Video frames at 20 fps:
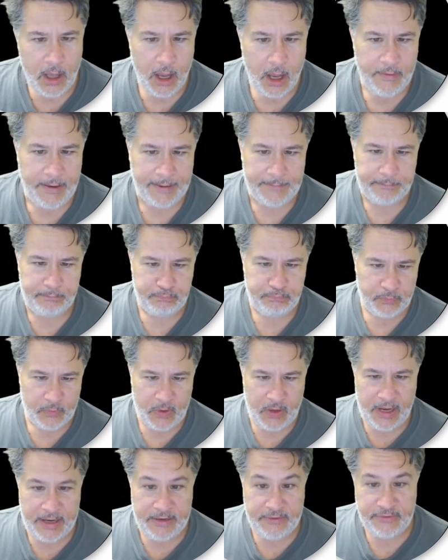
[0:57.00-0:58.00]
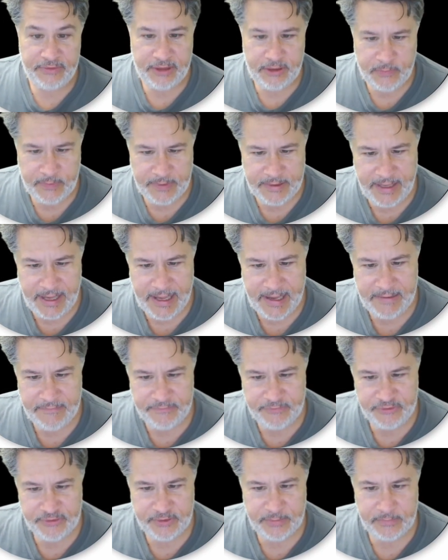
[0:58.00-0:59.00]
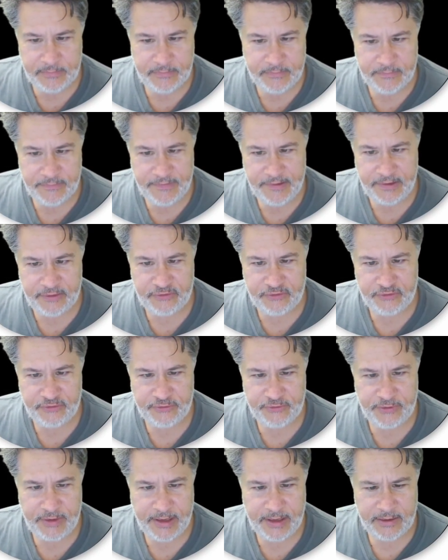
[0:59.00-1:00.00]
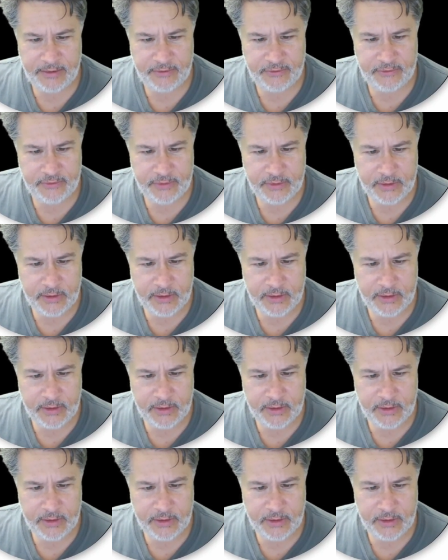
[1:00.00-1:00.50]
All right. I do think we have some fish and